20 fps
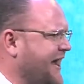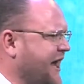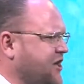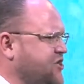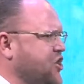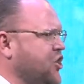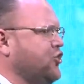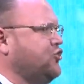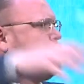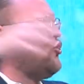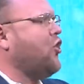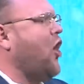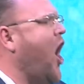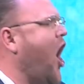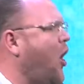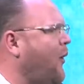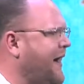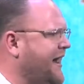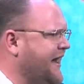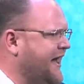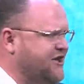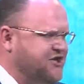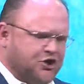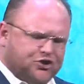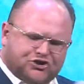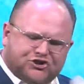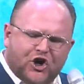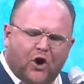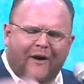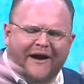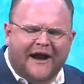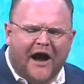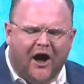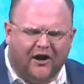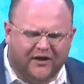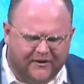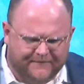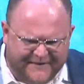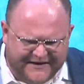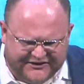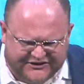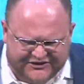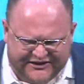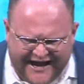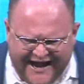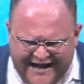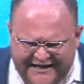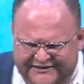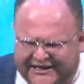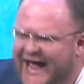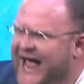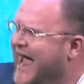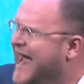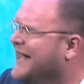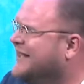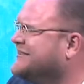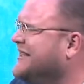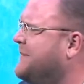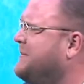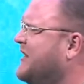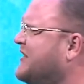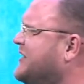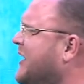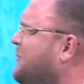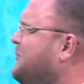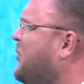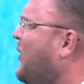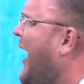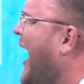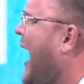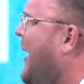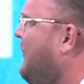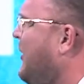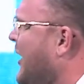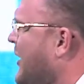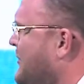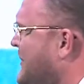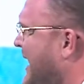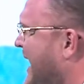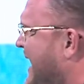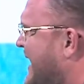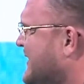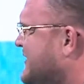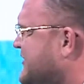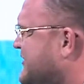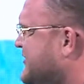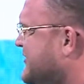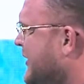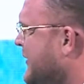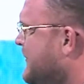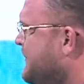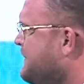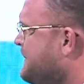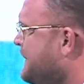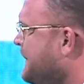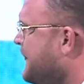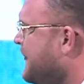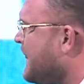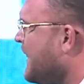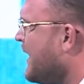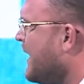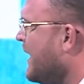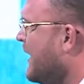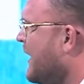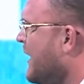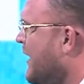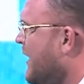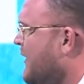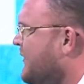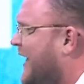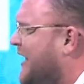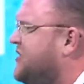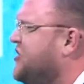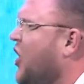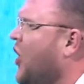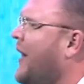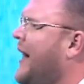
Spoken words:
and you're growing and you're doing all of these things. He said, but the problem is that you're